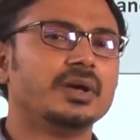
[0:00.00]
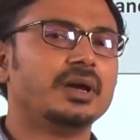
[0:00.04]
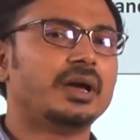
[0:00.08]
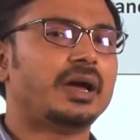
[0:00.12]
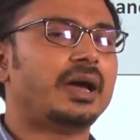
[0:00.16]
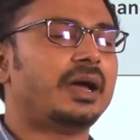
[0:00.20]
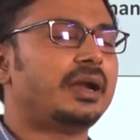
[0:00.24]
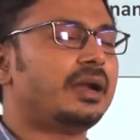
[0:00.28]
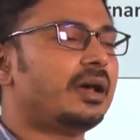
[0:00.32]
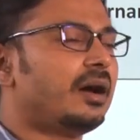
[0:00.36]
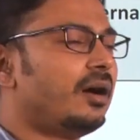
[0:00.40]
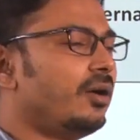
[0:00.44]

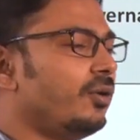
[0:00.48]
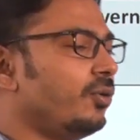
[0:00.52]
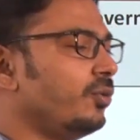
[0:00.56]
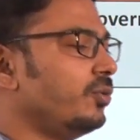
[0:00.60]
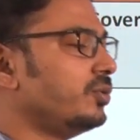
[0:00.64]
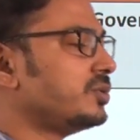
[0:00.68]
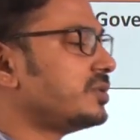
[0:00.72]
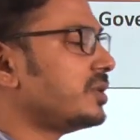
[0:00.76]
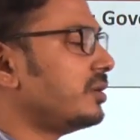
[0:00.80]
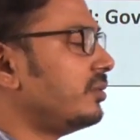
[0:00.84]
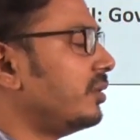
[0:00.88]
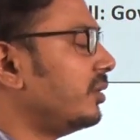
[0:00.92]
and how
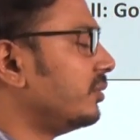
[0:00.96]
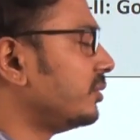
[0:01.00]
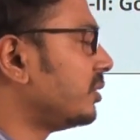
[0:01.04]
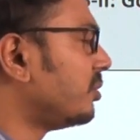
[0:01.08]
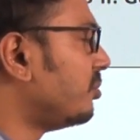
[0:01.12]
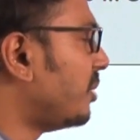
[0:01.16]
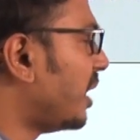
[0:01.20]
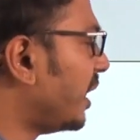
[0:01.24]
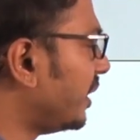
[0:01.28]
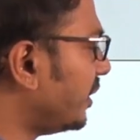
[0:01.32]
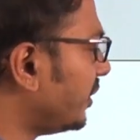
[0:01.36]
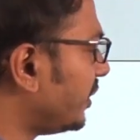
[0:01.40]
some of the
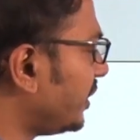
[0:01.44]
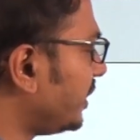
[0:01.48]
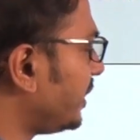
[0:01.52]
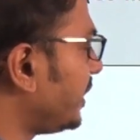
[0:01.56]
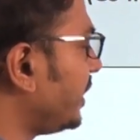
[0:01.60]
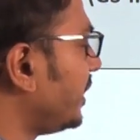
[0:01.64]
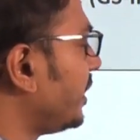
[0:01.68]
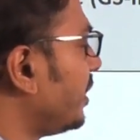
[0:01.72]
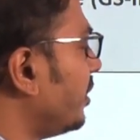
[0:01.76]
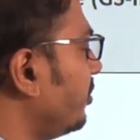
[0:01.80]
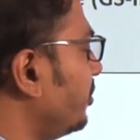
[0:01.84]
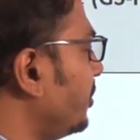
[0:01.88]

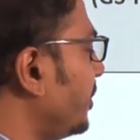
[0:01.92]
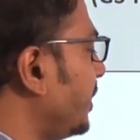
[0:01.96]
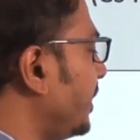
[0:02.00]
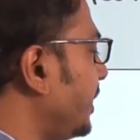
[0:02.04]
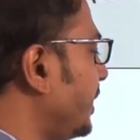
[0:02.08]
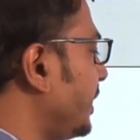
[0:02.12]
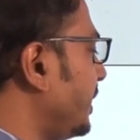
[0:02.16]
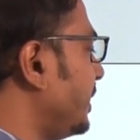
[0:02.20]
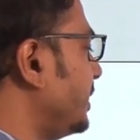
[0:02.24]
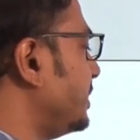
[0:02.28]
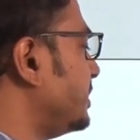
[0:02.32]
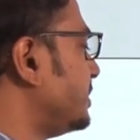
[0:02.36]
minority
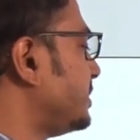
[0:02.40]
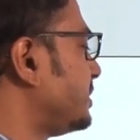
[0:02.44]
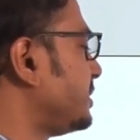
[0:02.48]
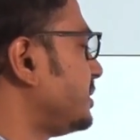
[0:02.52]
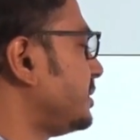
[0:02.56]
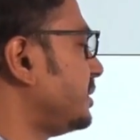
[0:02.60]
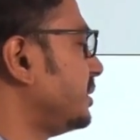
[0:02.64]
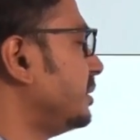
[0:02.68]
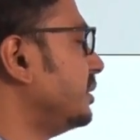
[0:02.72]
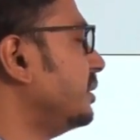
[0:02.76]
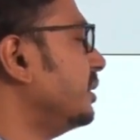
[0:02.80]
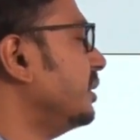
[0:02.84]

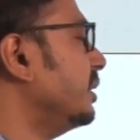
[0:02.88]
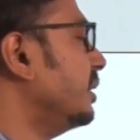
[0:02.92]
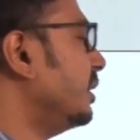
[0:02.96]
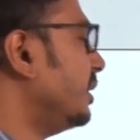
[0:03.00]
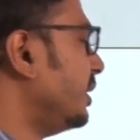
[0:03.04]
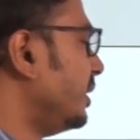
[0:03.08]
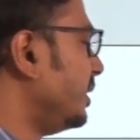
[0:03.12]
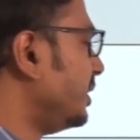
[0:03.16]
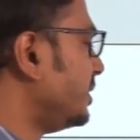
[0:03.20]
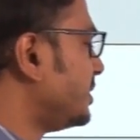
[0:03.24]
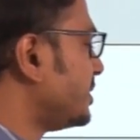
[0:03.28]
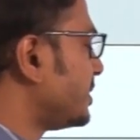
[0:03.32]
communities,
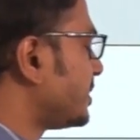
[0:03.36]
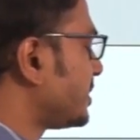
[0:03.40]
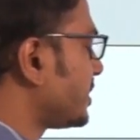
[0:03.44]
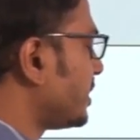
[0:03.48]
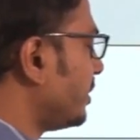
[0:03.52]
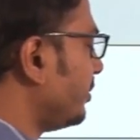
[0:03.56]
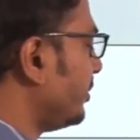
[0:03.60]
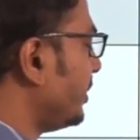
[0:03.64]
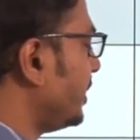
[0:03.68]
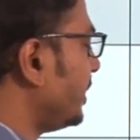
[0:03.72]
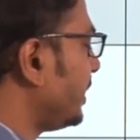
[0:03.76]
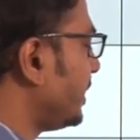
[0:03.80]
religious
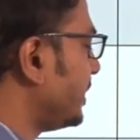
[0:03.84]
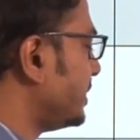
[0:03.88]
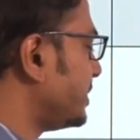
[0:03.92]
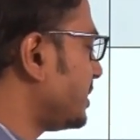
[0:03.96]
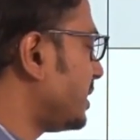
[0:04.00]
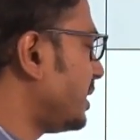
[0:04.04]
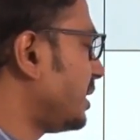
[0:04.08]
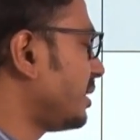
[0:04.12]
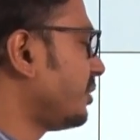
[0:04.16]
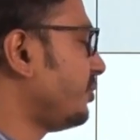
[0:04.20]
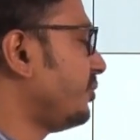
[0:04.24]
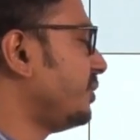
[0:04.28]
communities
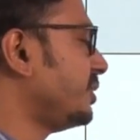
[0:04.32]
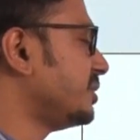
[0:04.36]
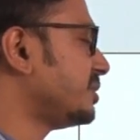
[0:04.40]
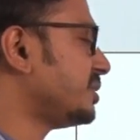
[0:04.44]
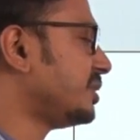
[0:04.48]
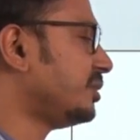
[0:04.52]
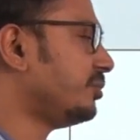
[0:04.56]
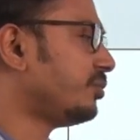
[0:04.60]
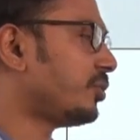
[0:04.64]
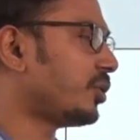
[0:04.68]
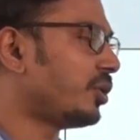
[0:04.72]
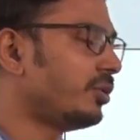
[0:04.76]
are
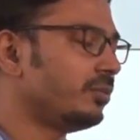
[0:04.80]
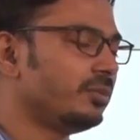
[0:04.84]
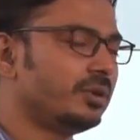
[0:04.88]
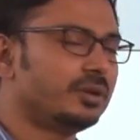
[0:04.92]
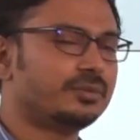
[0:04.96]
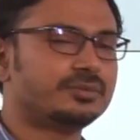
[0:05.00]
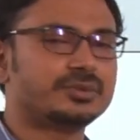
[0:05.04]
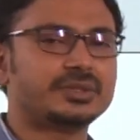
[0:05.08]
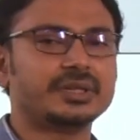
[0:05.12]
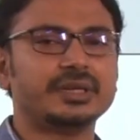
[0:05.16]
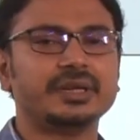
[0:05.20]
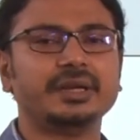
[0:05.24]
facing
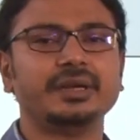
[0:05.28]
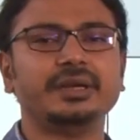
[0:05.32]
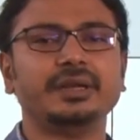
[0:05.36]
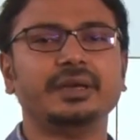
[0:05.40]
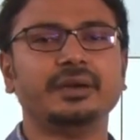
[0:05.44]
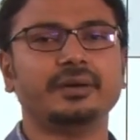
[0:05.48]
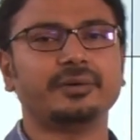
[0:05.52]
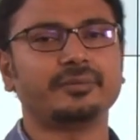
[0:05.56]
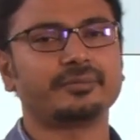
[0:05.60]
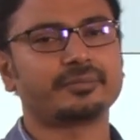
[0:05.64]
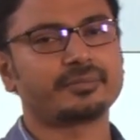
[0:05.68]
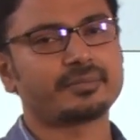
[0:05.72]
problems in
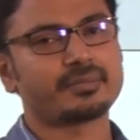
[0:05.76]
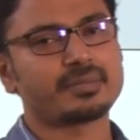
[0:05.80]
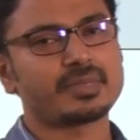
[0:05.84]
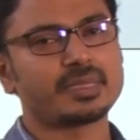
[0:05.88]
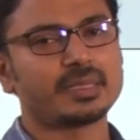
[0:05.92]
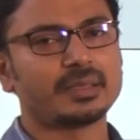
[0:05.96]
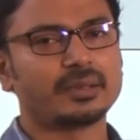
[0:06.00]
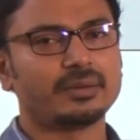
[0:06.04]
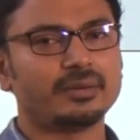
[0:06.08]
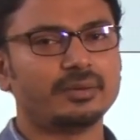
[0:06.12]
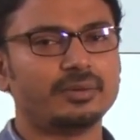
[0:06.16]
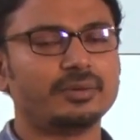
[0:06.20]
India.
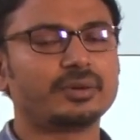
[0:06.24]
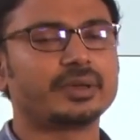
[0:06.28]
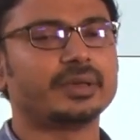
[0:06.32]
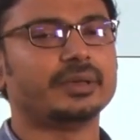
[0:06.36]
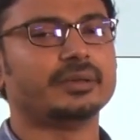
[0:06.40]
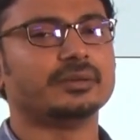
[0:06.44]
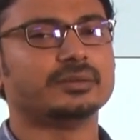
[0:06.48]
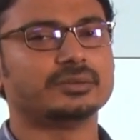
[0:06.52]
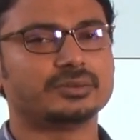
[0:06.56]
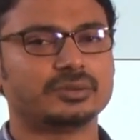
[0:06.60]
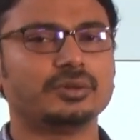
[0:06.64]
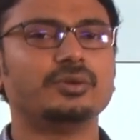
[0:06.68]

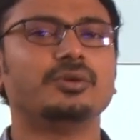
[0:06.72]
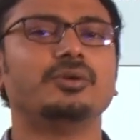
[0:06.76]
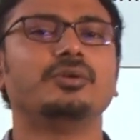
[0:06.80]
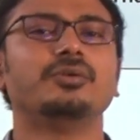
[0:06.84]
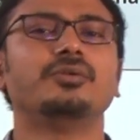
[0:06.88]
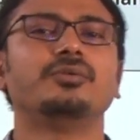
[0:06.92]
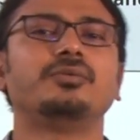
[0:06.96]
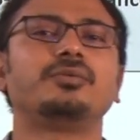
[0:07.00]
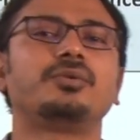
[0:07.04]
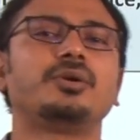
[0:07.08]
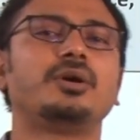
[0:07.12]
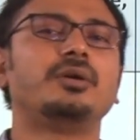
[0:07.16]
Okay, so
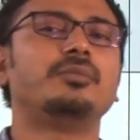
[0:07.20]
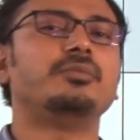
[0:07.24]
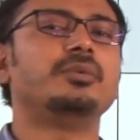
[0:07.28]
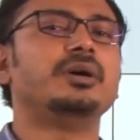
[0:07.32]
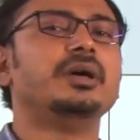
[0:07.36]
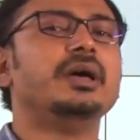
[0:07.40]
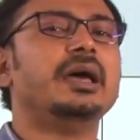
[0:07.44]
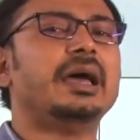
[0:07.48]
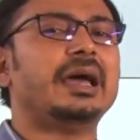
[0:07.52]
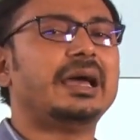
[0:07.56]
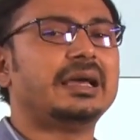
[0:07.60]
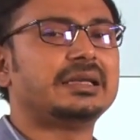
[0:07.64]
from
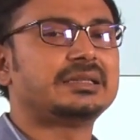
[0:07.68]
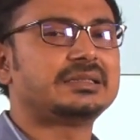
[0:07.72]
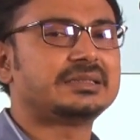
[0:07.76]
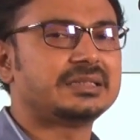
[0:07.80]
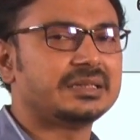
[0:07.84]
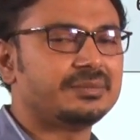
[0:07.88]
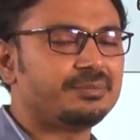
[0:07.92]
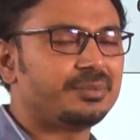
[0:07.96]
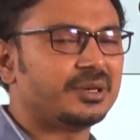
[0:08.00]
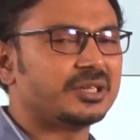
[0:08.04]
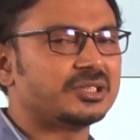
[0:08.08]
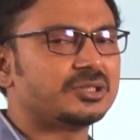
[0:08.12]

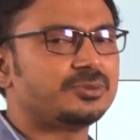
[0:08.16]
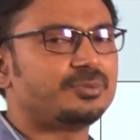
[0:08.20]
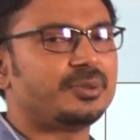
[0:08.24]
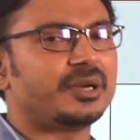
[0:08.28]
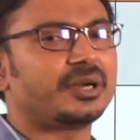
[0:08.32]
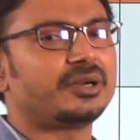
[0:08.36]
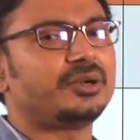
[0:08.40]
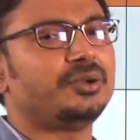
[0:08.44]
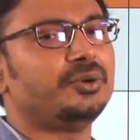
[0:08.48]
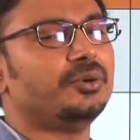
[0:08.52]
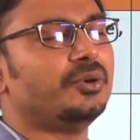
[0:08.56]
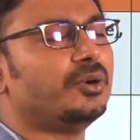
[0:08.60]
essay
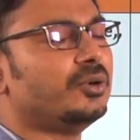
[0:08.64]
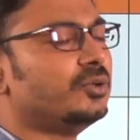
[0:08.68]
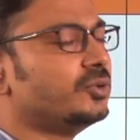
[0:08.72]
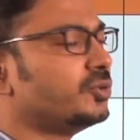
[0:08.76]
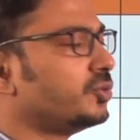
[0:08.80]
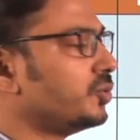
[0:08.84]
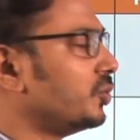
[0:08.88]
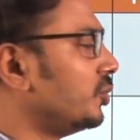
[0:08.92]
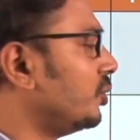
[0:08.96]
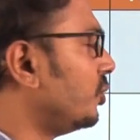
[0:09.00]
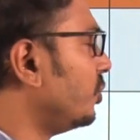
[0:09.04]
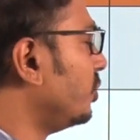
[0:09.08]
perspective
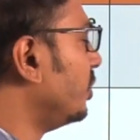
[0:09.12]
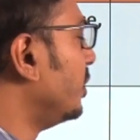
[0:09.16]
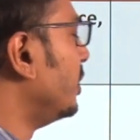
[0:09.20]
also